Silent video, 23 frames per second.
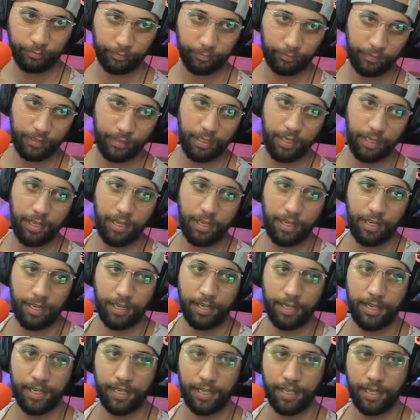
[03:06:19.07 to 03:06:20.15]

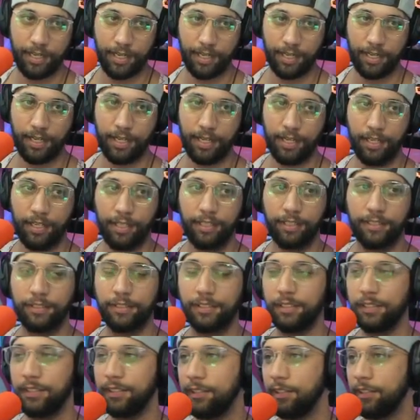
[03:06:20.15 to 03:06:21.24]
Ah!
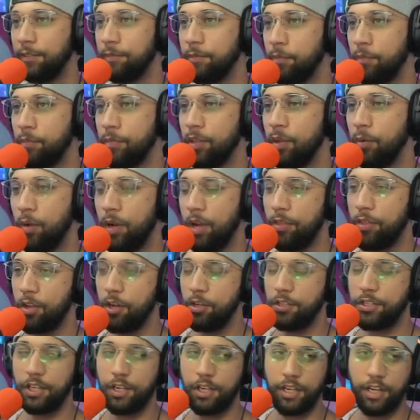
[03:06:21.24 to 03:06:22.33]
Wait, I thought you
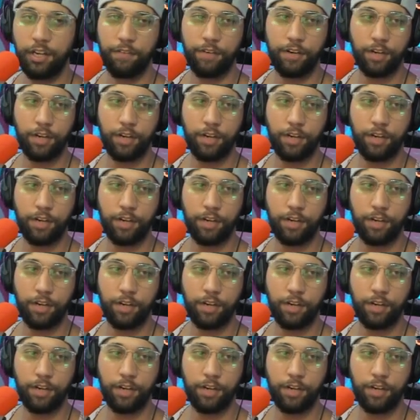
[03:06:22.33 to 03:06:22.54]
said you didn't even